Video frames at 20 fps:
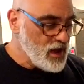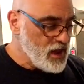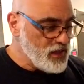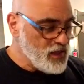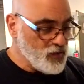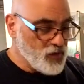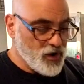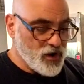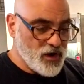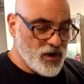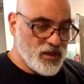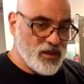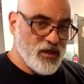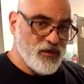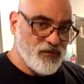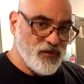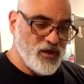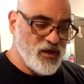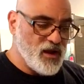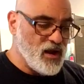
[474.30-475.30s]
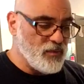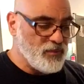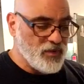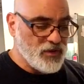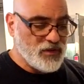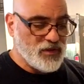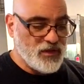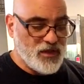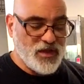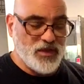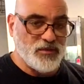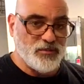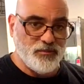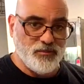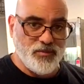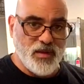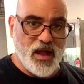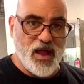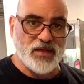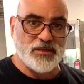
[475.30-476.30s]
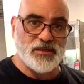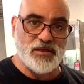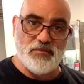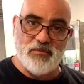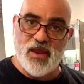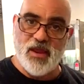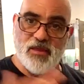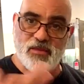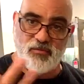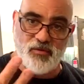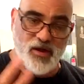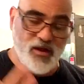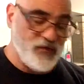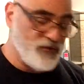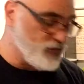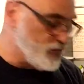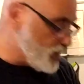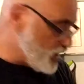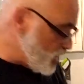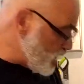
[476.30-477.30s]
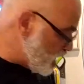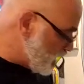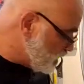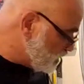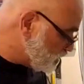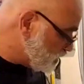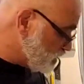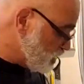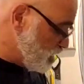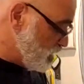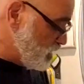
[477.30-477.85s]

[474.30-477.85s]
And then we're going to divvy it up into these pots and make 3 different kinds,